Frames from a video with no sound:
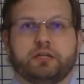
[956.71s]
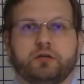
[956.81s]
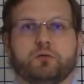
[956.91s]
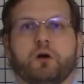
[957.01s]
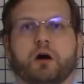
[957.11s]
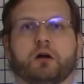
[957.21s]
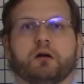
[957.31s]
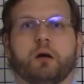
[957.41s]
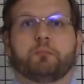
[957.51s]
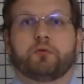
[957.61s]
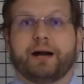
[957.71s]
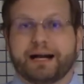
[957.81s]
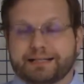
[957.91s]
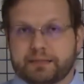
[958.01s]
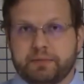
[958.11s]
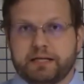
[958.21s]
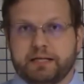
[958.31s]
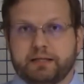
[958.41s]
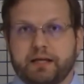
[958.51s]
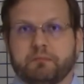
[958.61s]
you are
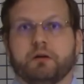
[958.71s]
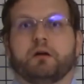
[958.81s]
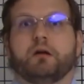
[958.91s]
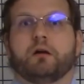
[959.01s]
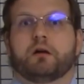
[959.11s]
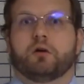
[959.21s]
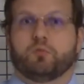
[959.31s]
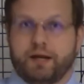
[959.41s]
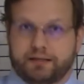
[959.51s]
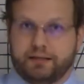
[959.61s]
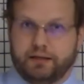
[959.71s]
approximating them correctly.